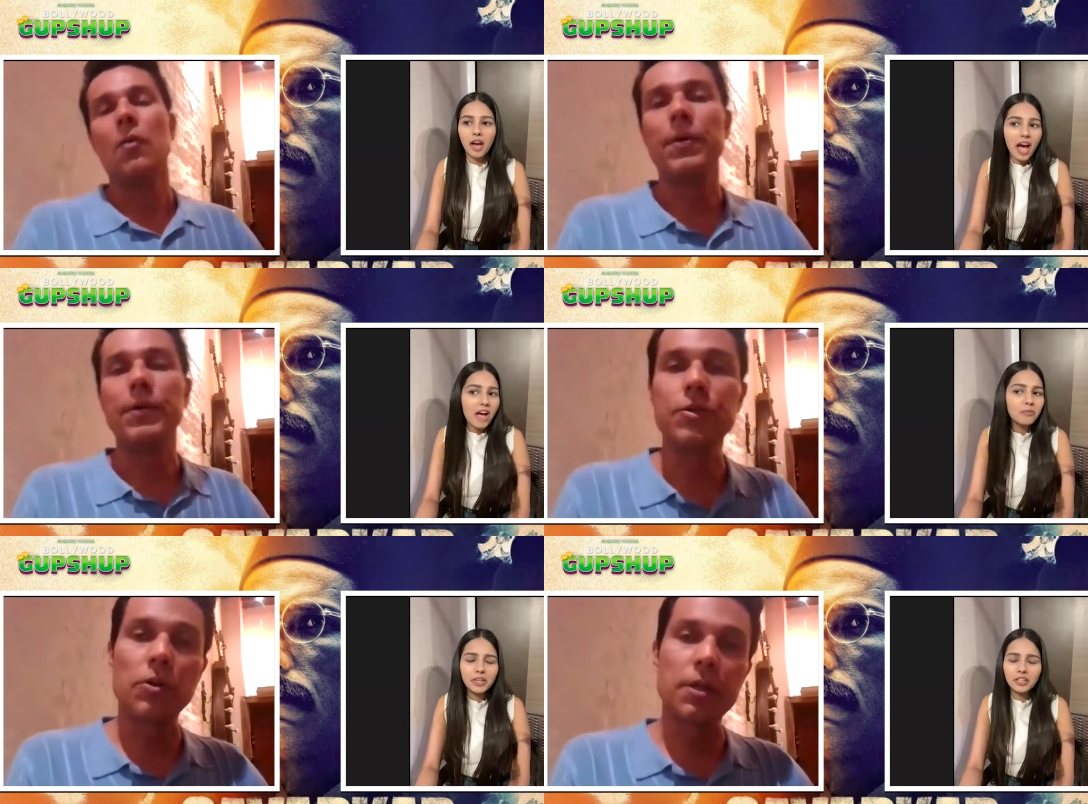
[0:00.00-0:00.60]
Speaker 1: When
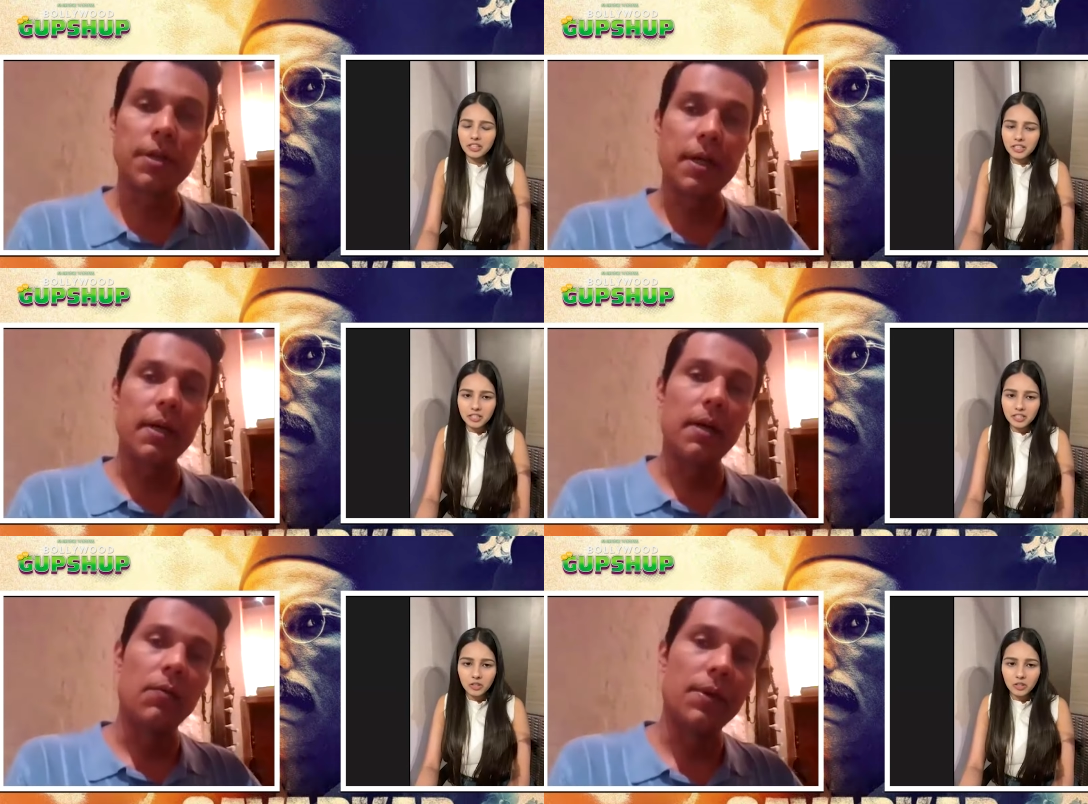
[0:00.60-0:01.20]

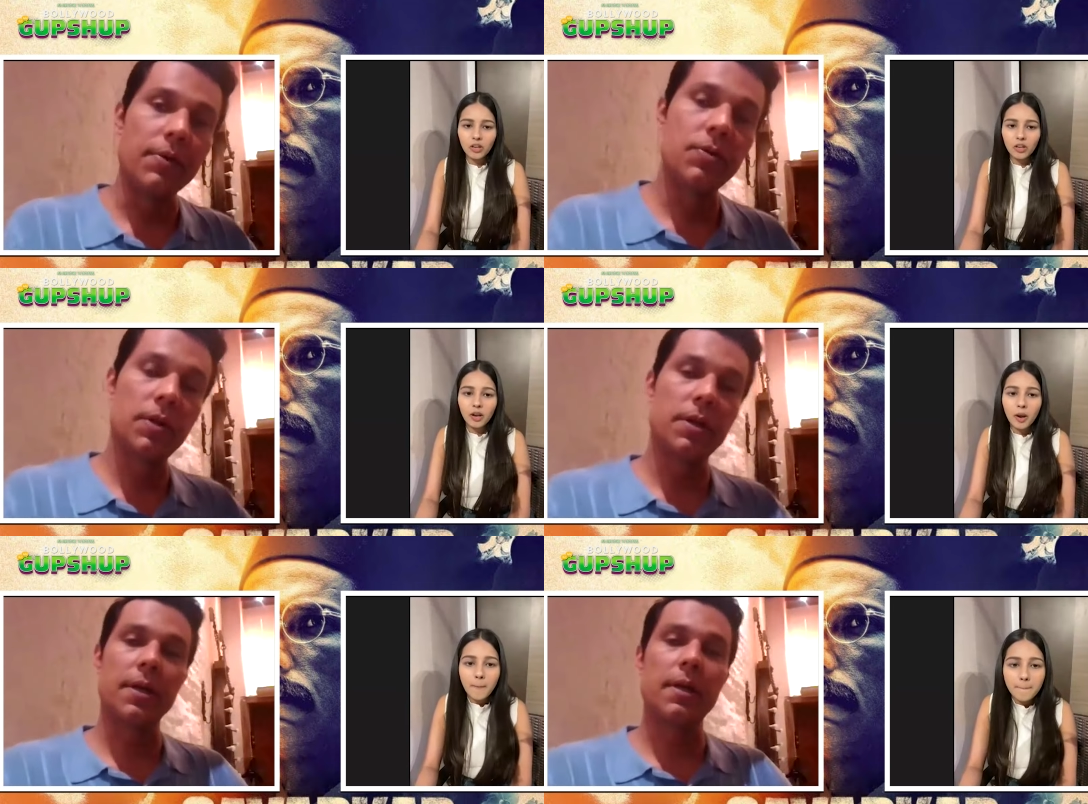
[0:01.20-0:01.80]
you saw the
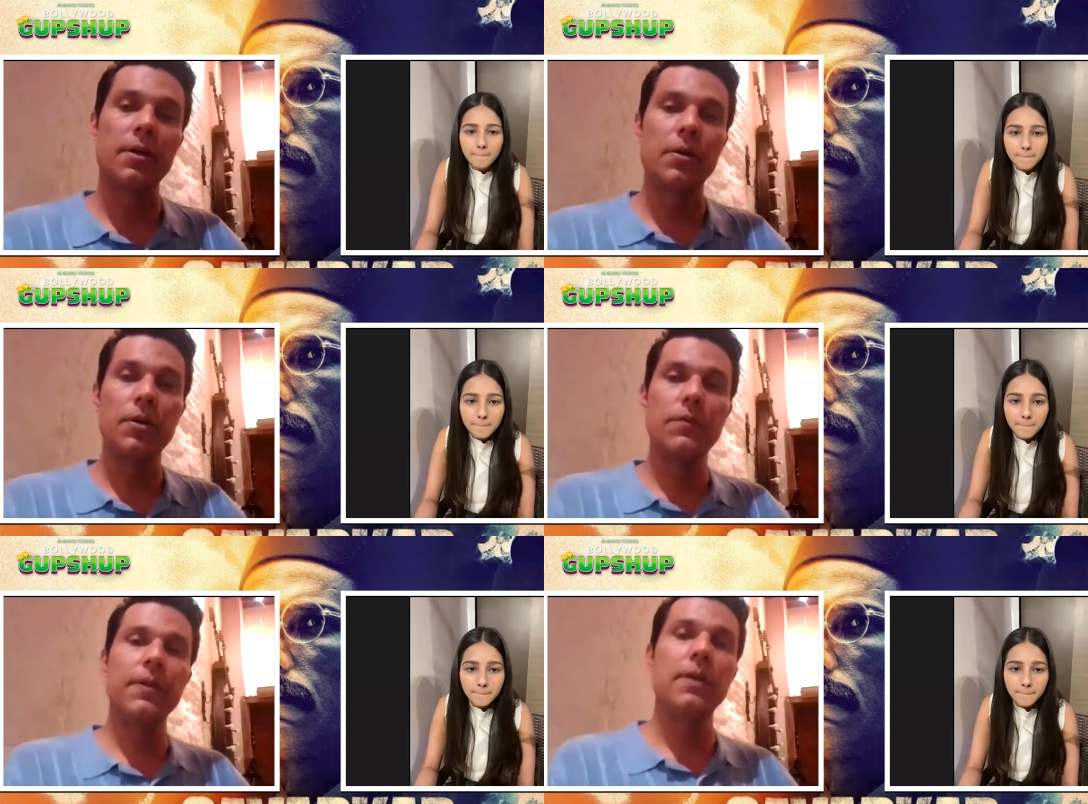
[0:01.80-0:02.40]
trailer, did you
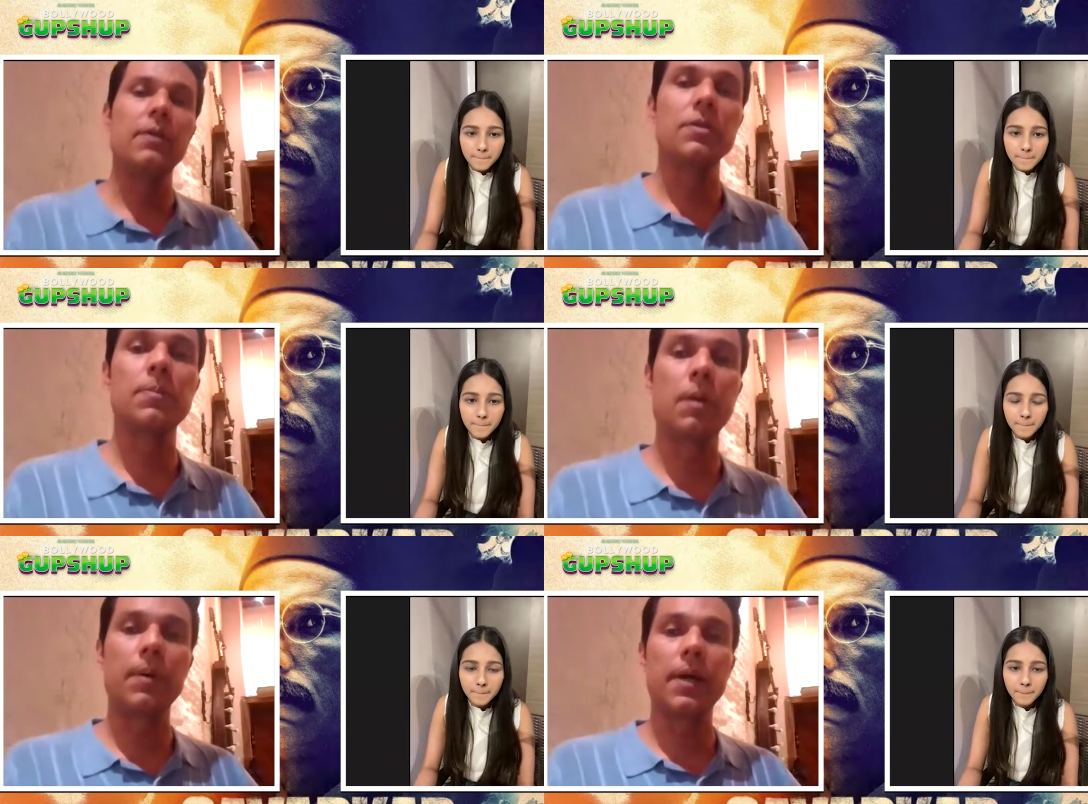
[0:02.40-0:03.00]
feel it was a
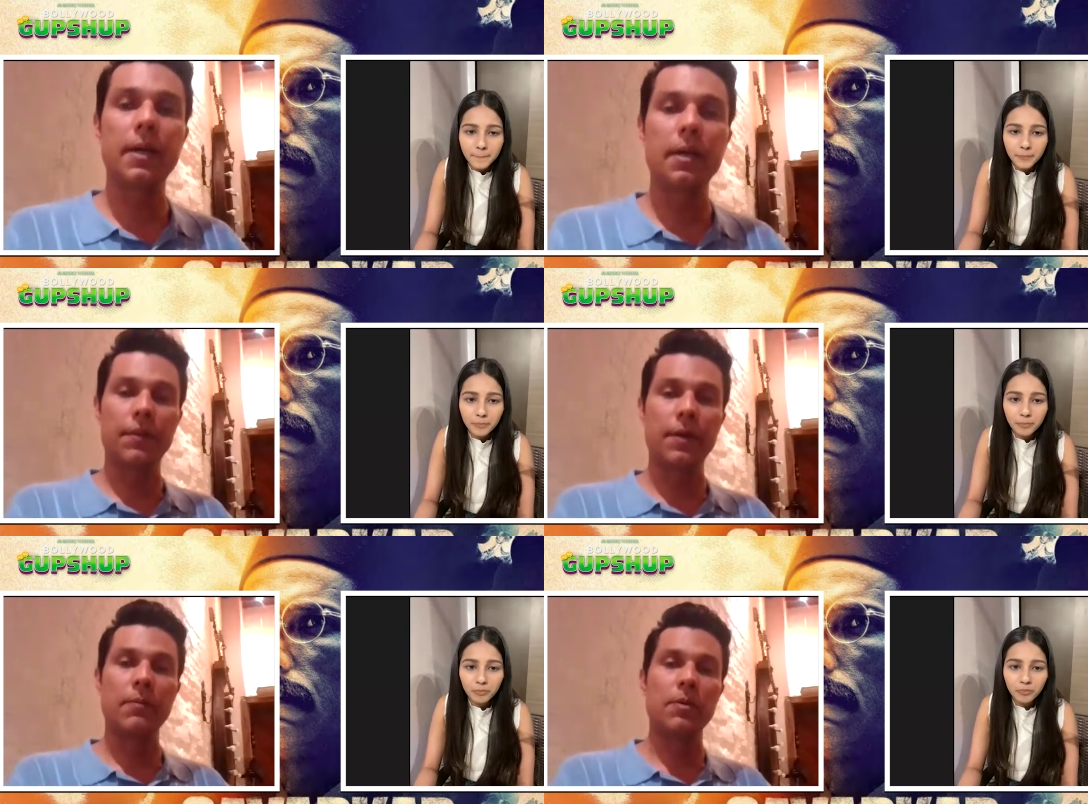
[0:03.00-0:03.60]
propaganda
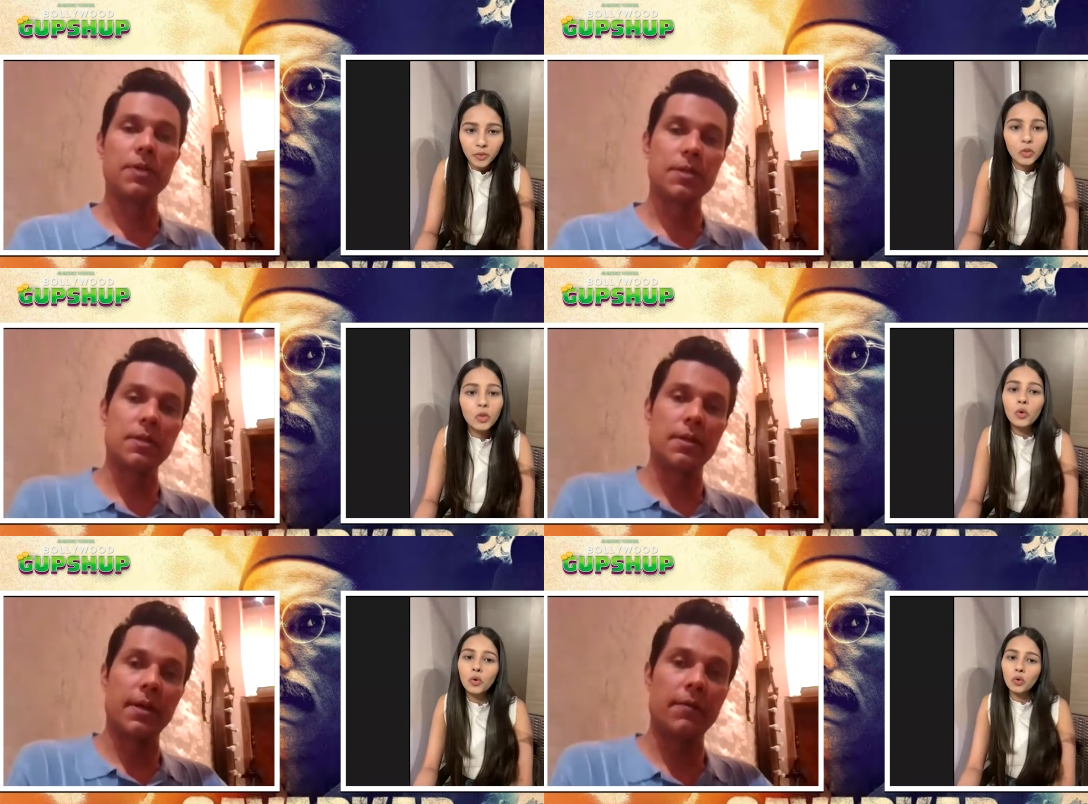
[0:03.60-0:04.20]
film or
Speaker 2: just a...
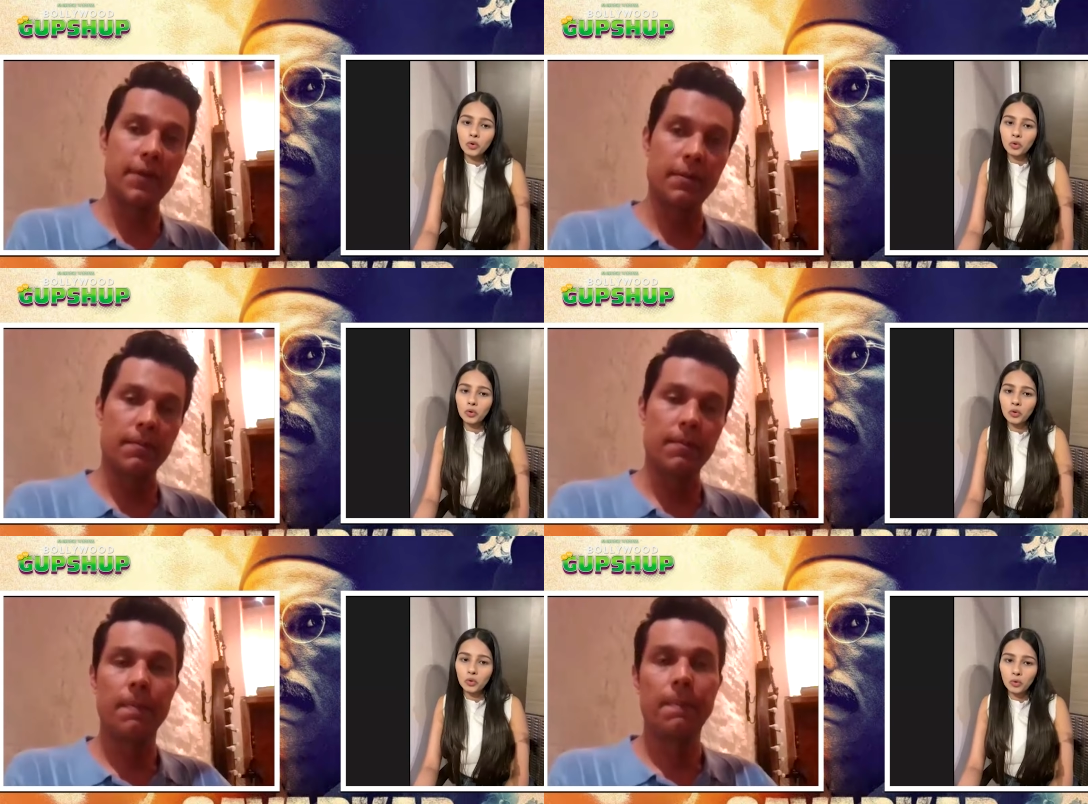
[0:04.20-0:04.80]

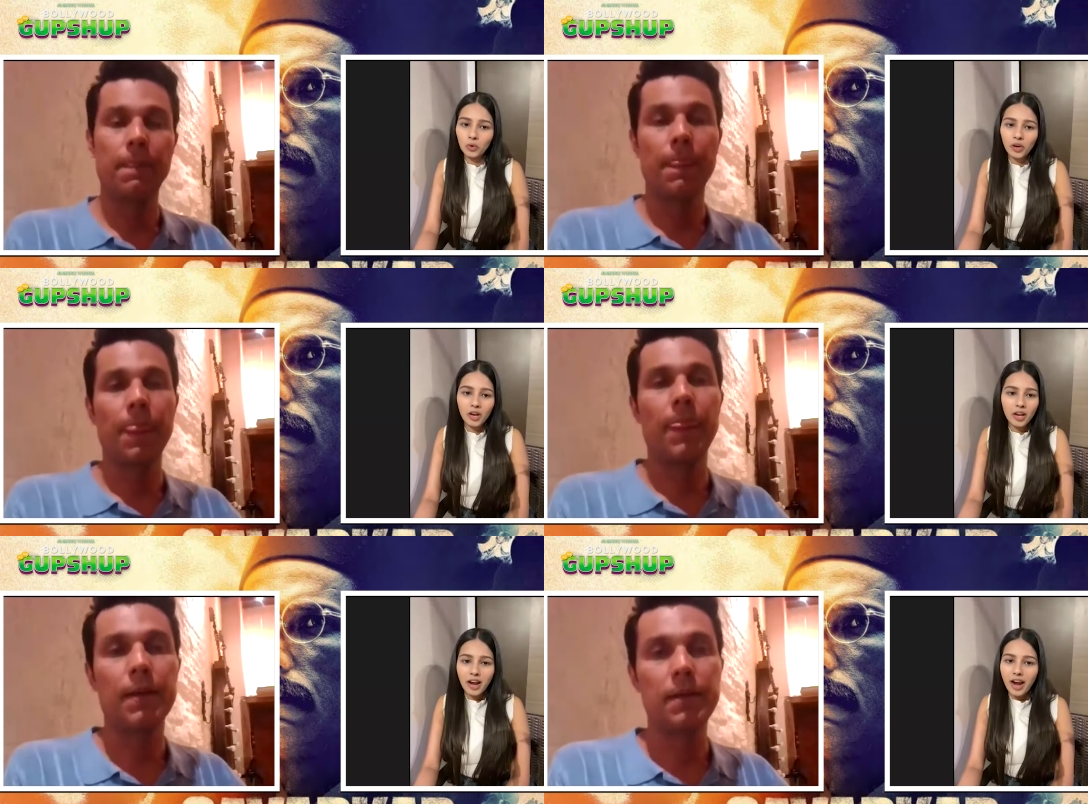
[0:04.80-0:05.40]
No.
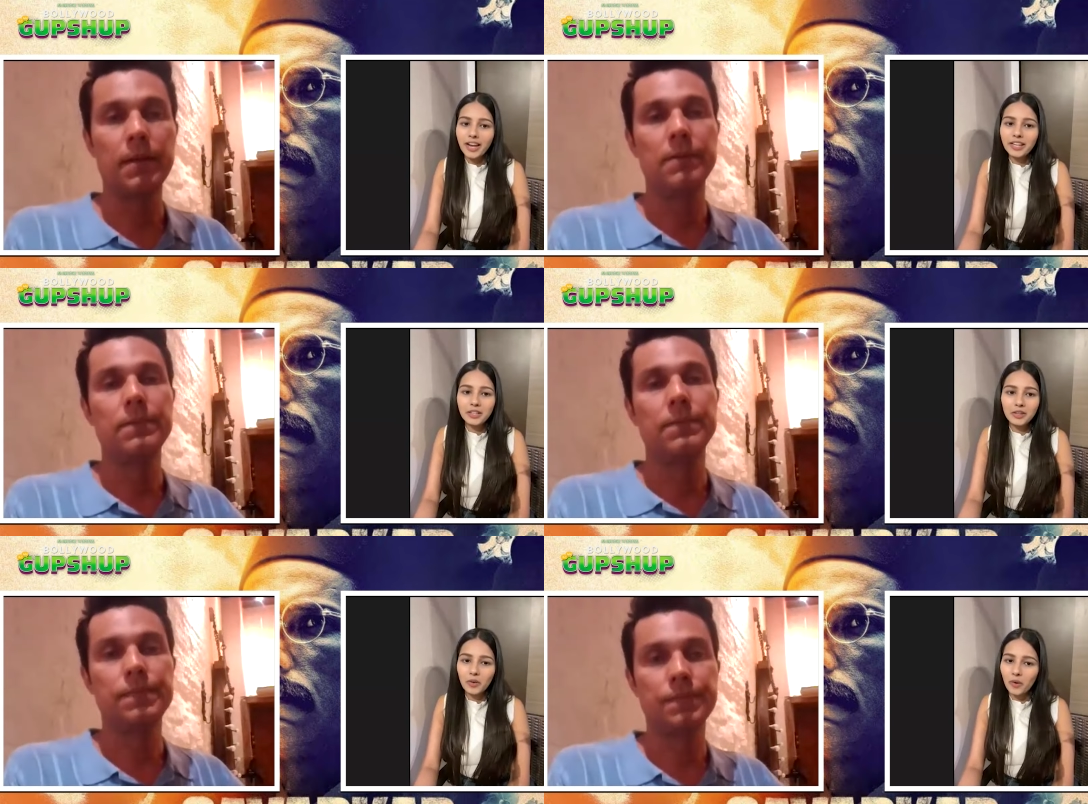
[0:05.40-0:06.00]
I
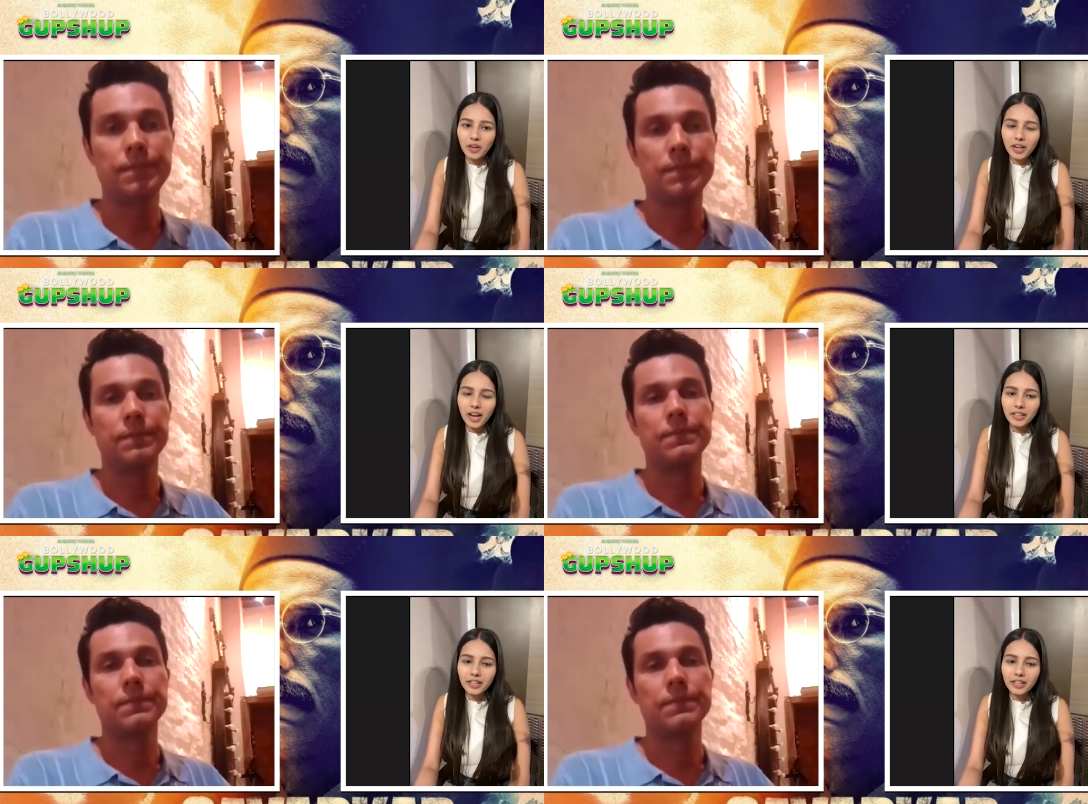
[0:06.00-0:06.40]
did not.